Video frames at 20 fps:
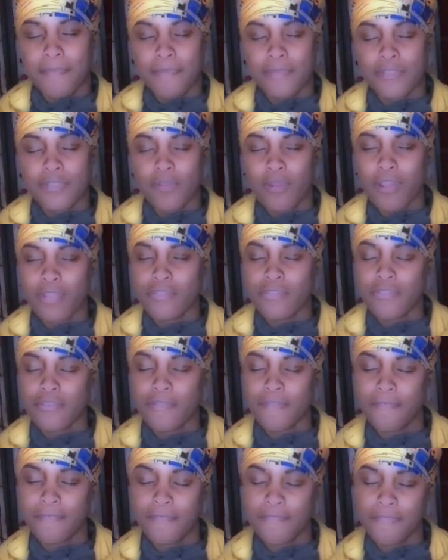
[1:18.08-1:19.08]
starting
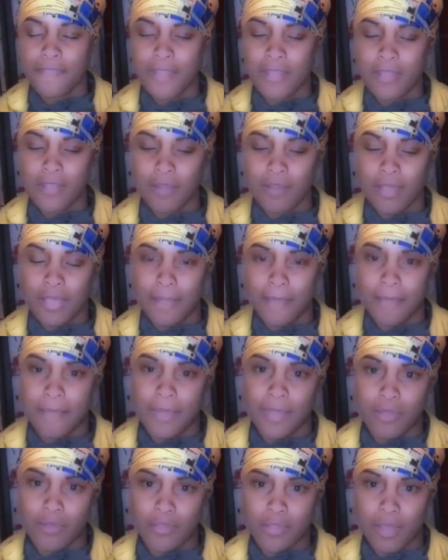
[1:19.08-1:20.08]
to feel and
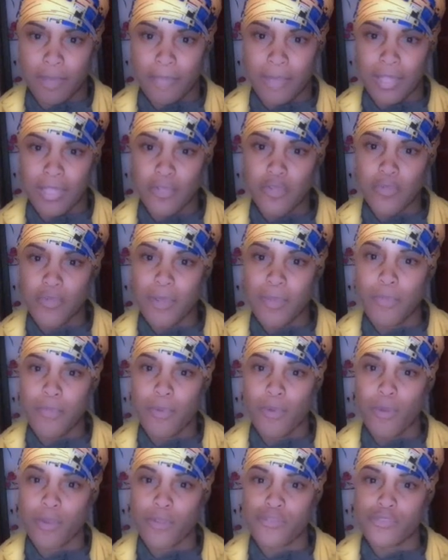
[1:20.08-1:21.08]
build up a little bit
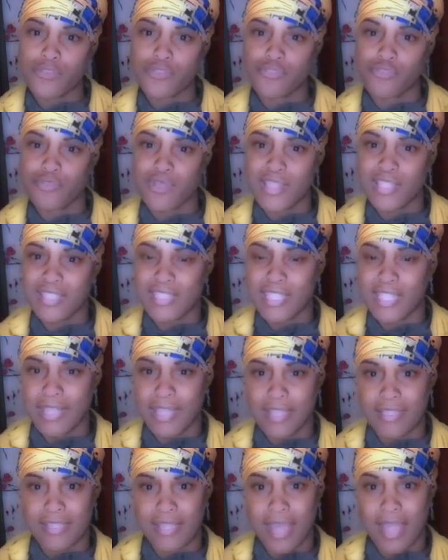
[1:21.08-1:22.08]
more stress and
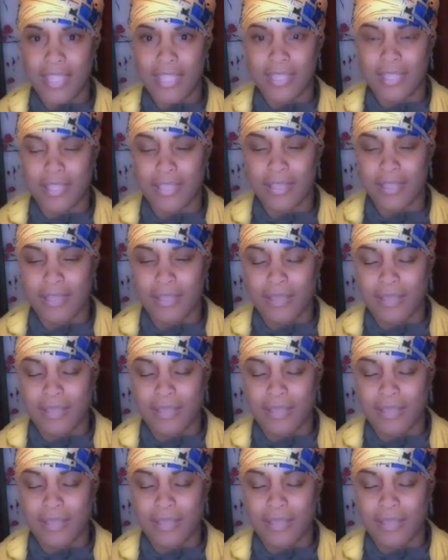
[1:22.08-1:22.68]
anxiety